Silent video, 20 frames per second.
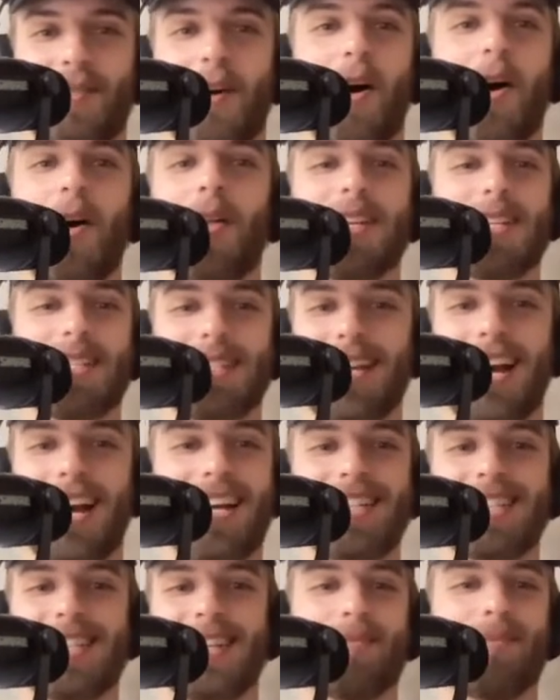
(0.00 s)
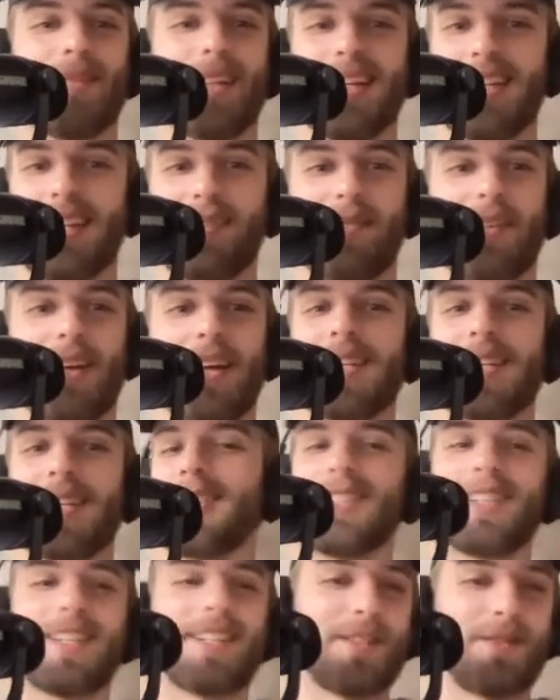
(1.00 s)
all these guys okay. that can play
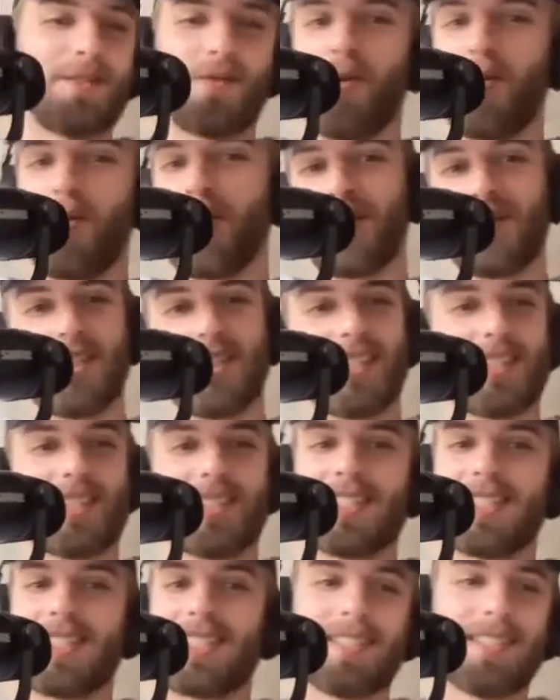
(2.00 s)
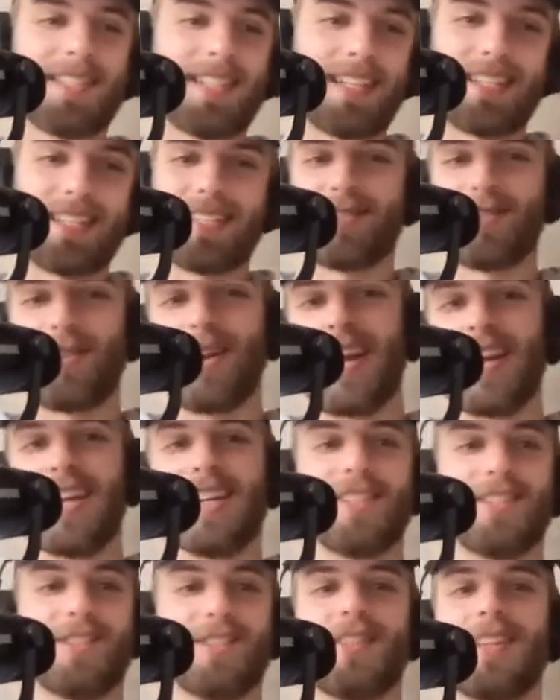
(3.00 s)
defense, six four, six six
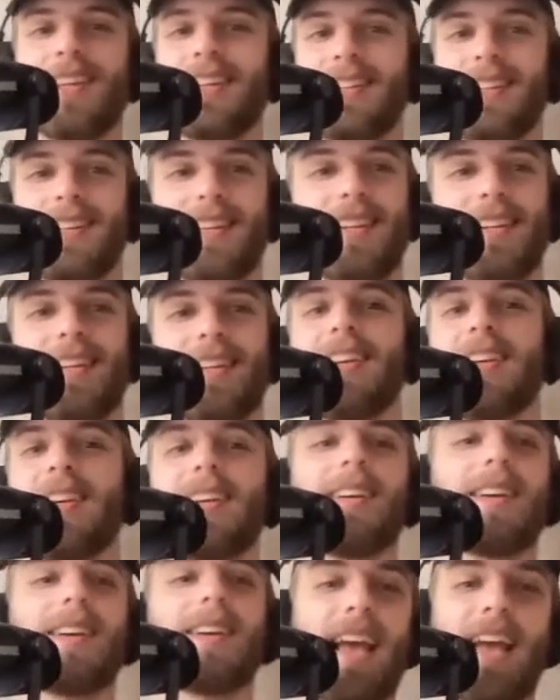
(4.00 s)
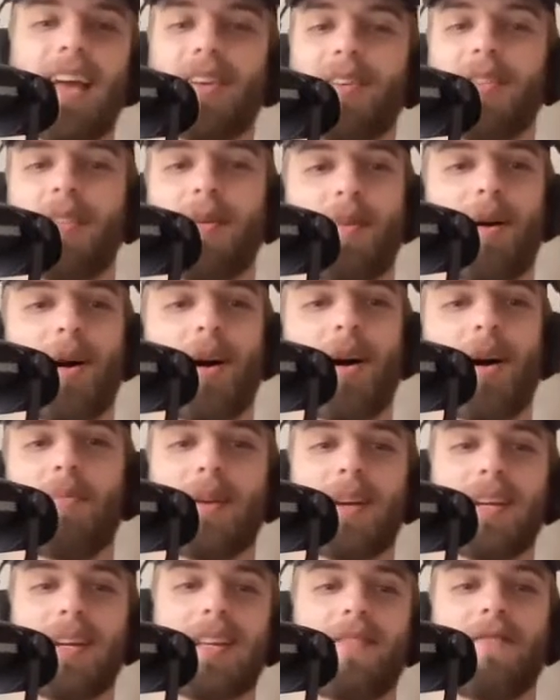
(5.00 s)
range that can yeah. handle the ball,
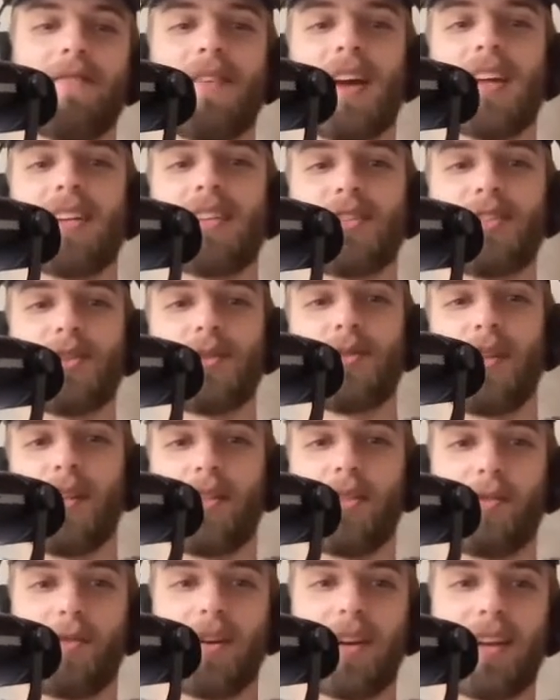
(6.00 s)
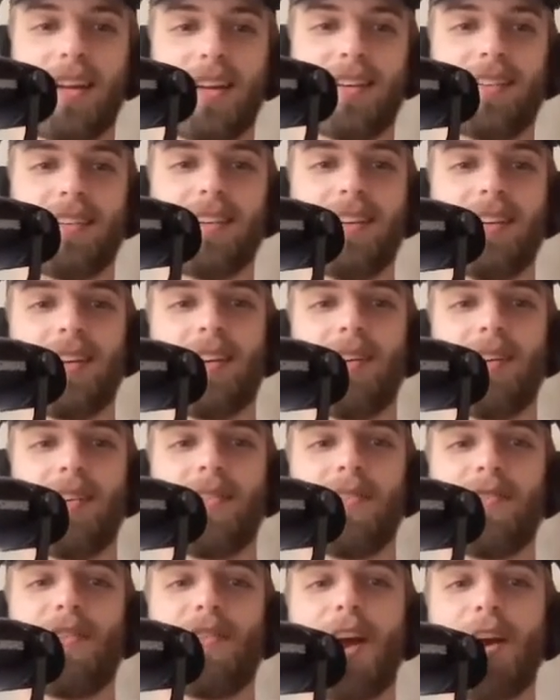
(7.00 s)
play defense, shoot the three at
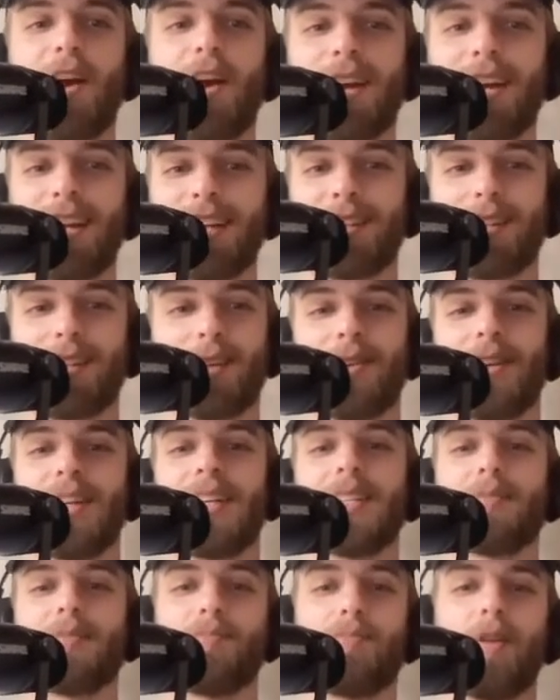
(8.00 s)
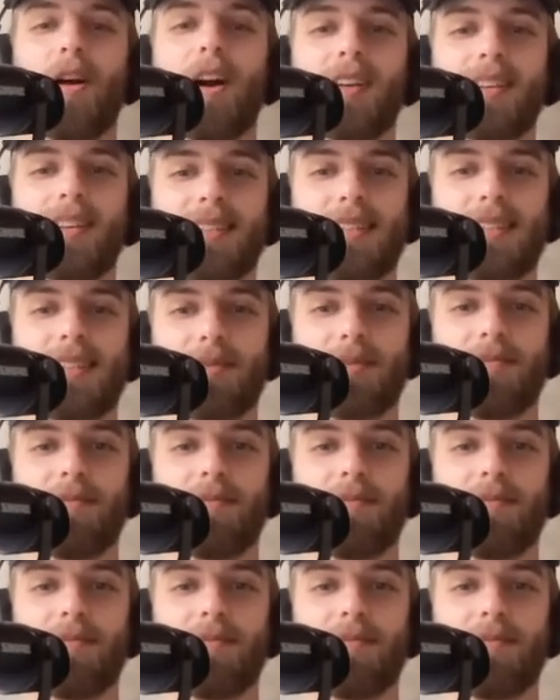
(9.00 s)
varying degrees. Brogdon is